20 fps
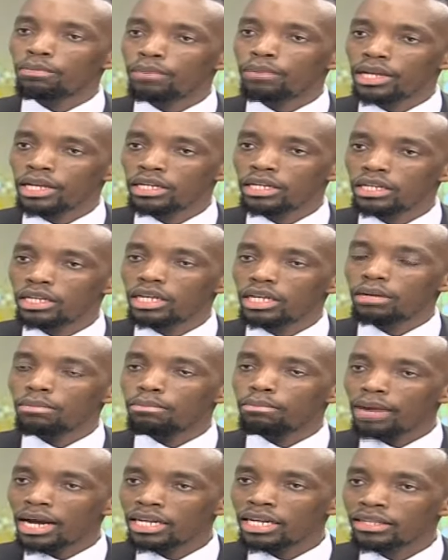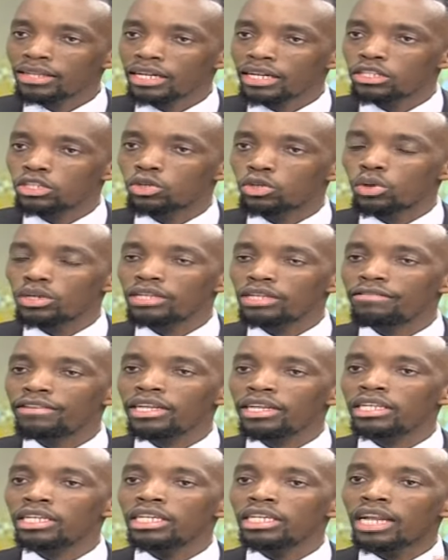paid money that's not even
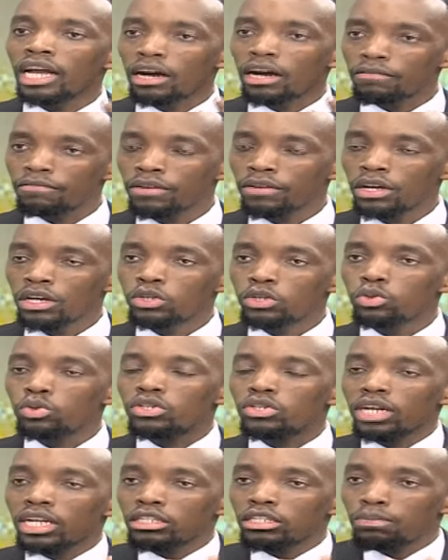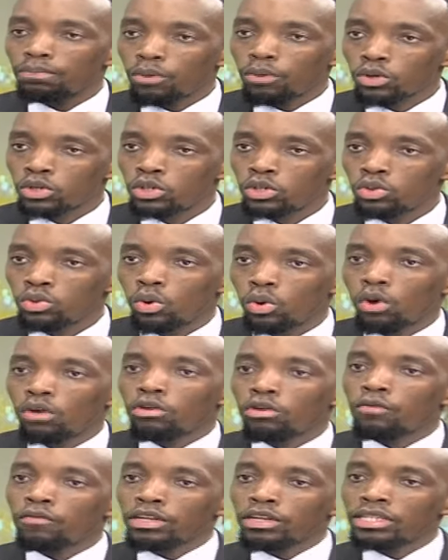enough to transport you or
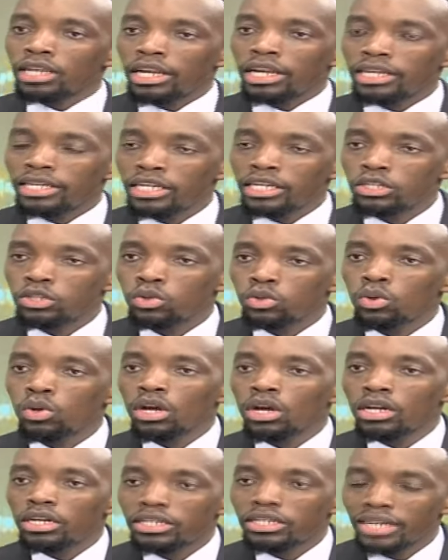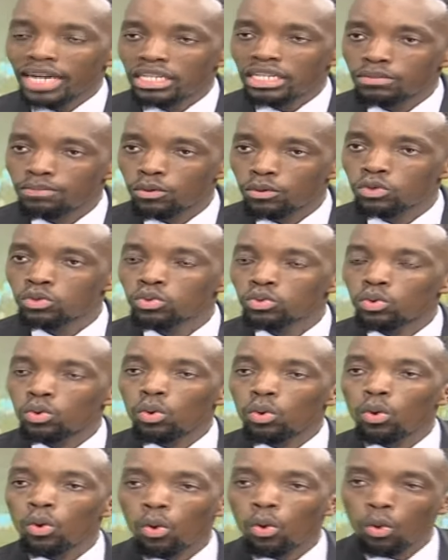to facilitate you transport to
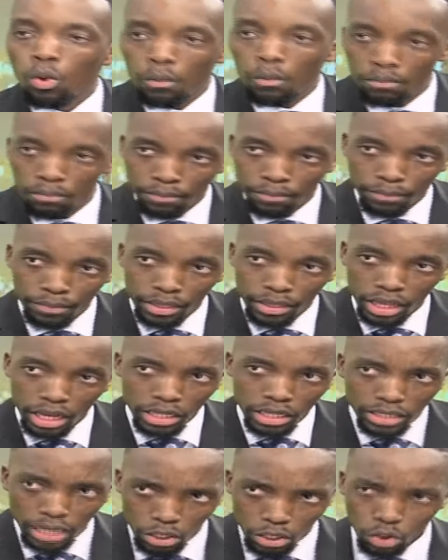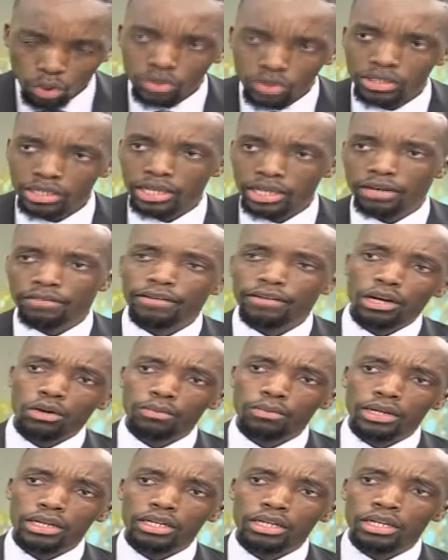go home. It's a toxic
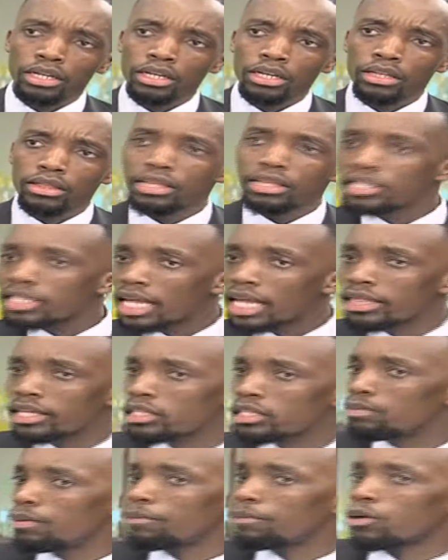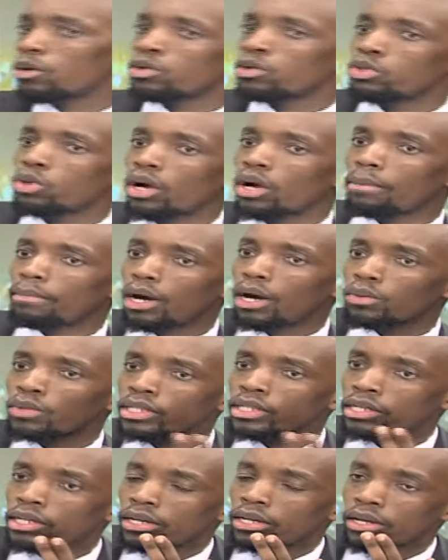environment. Yes. These are things people don't talk
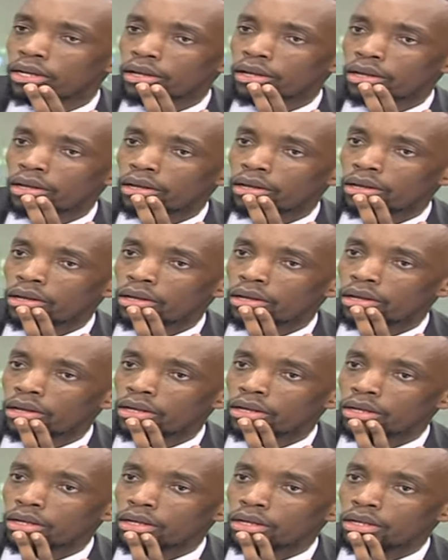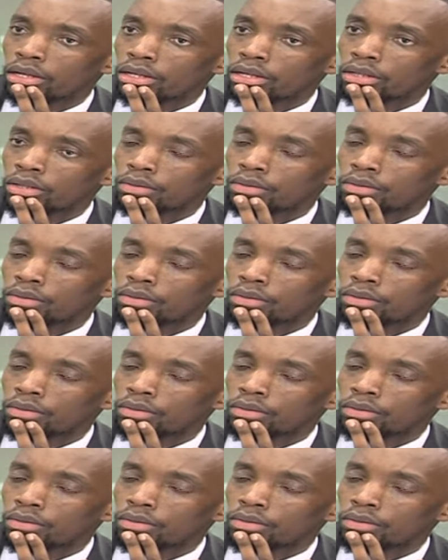about. Yeah. If I can't get